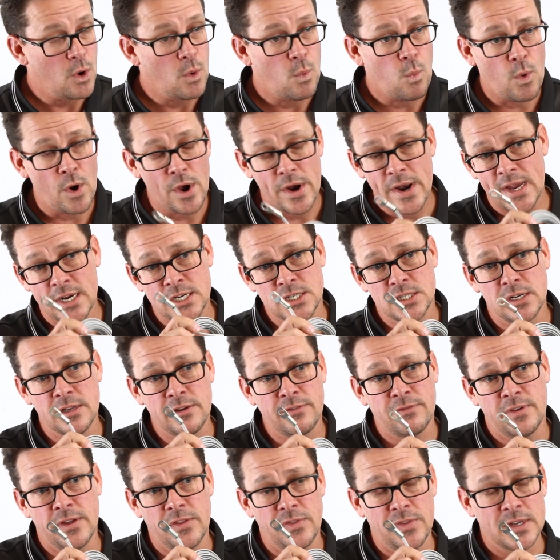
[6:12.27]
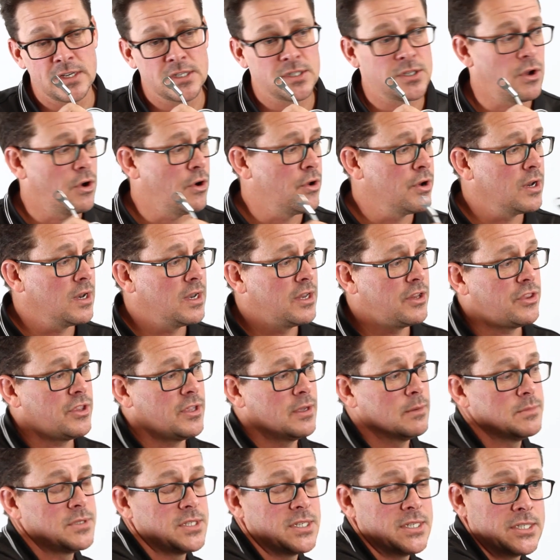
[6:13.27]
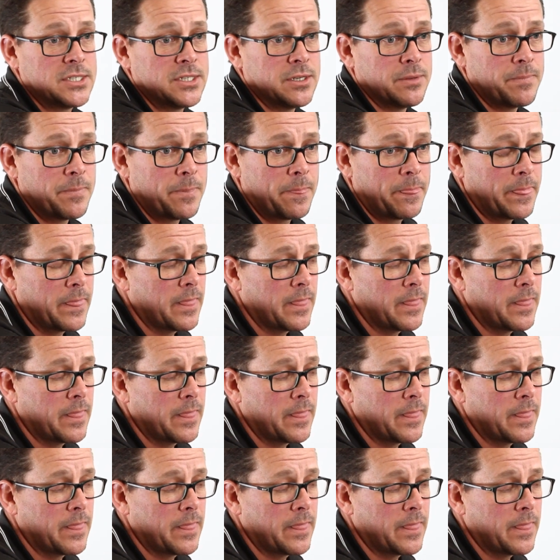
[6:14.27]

won't actually fit this on a lithium system.